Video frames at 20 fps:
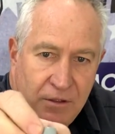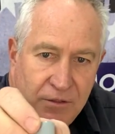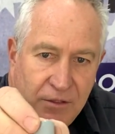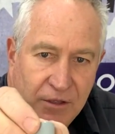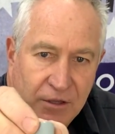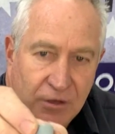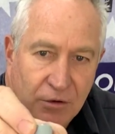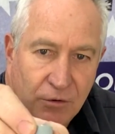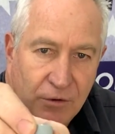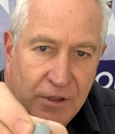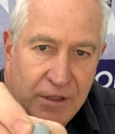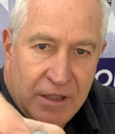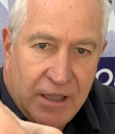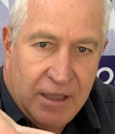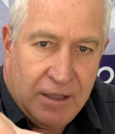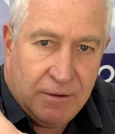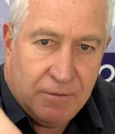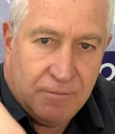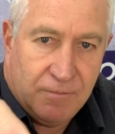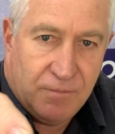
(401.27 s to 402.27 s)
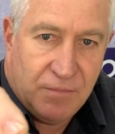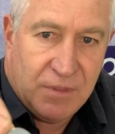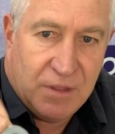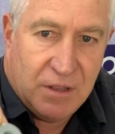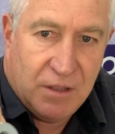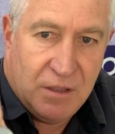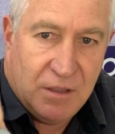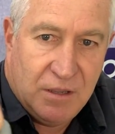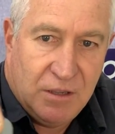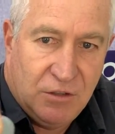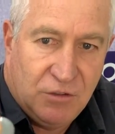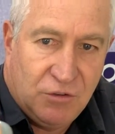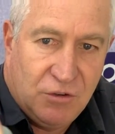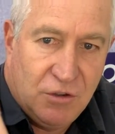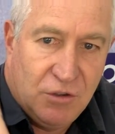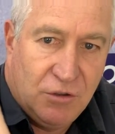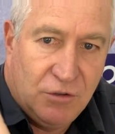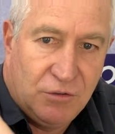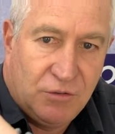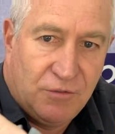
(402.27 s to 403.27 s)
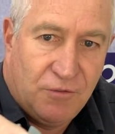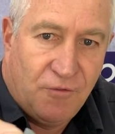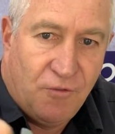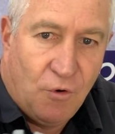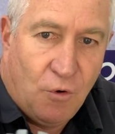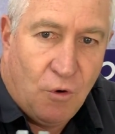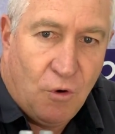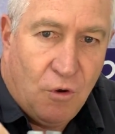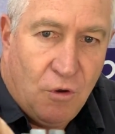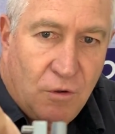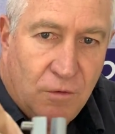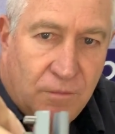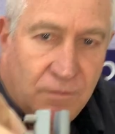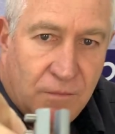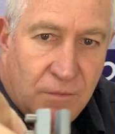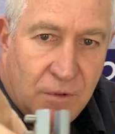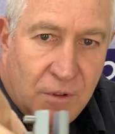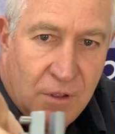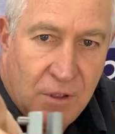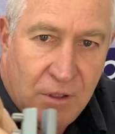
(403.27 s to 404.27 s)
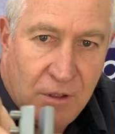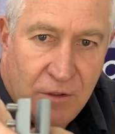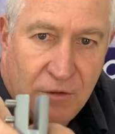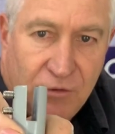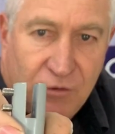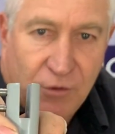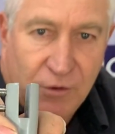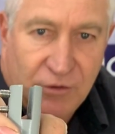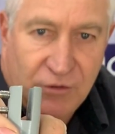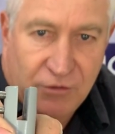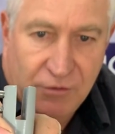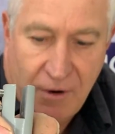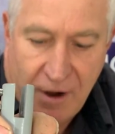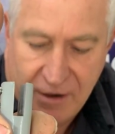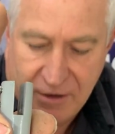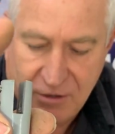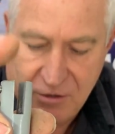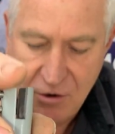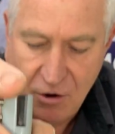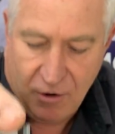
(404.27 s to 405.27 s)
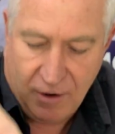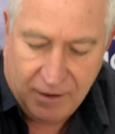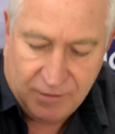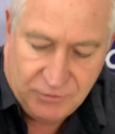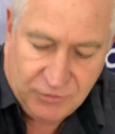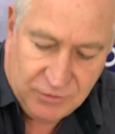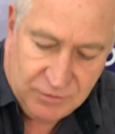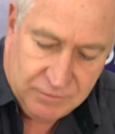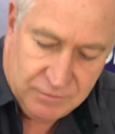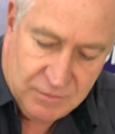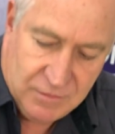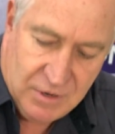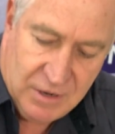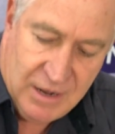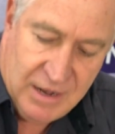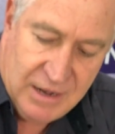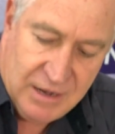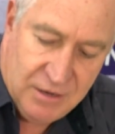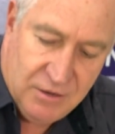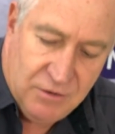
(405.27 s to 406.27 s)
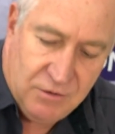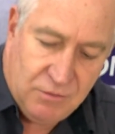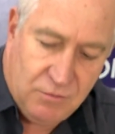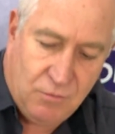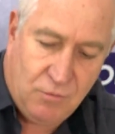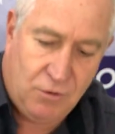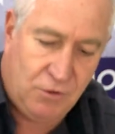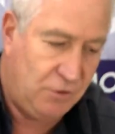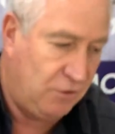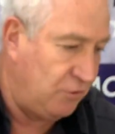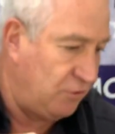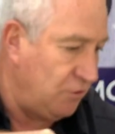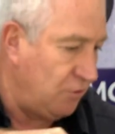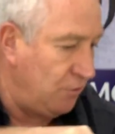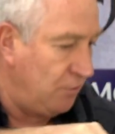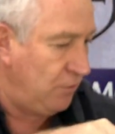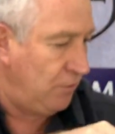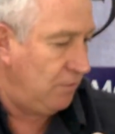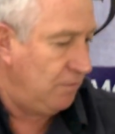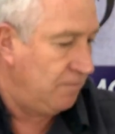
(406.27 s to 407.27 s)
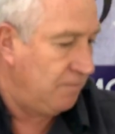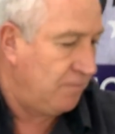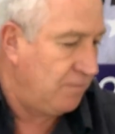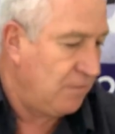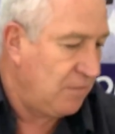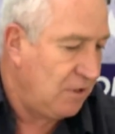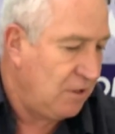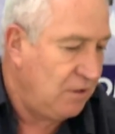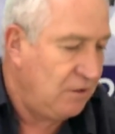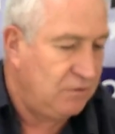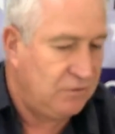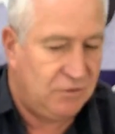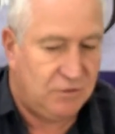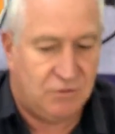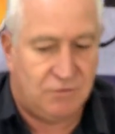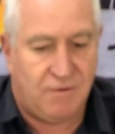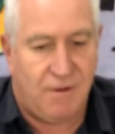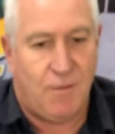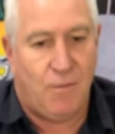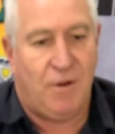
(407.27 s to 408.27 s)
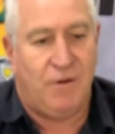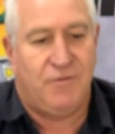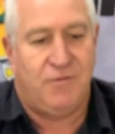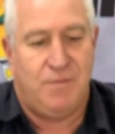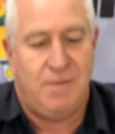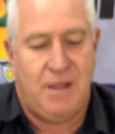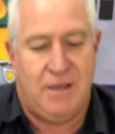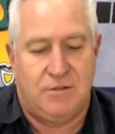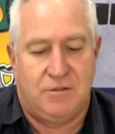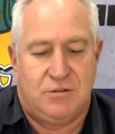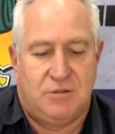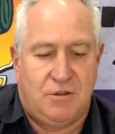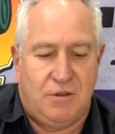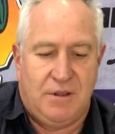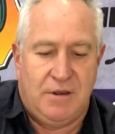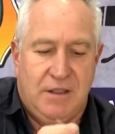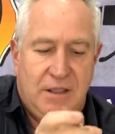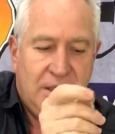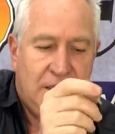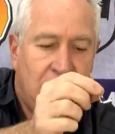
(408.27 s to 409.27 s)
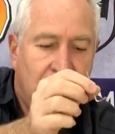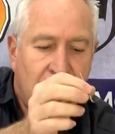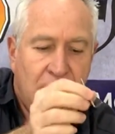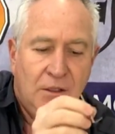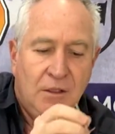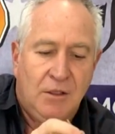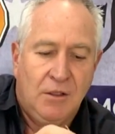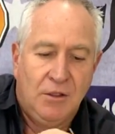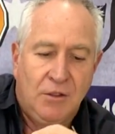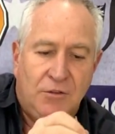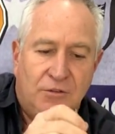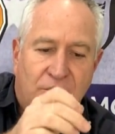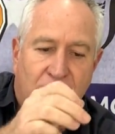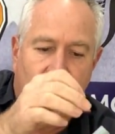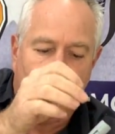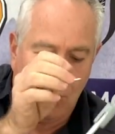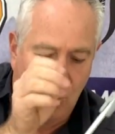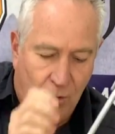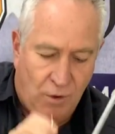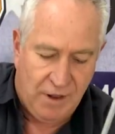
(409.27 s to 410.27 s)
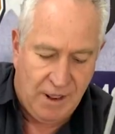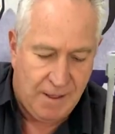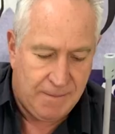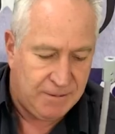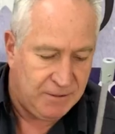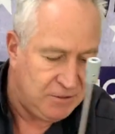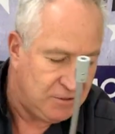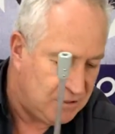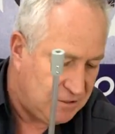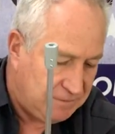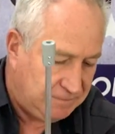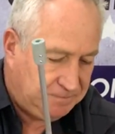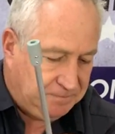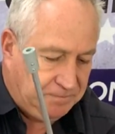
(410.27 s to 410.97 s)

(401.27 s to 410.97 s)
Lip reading: that you're looking at is used for doing serrated knives. And what I'll do, just grab one from out the side here. So what happens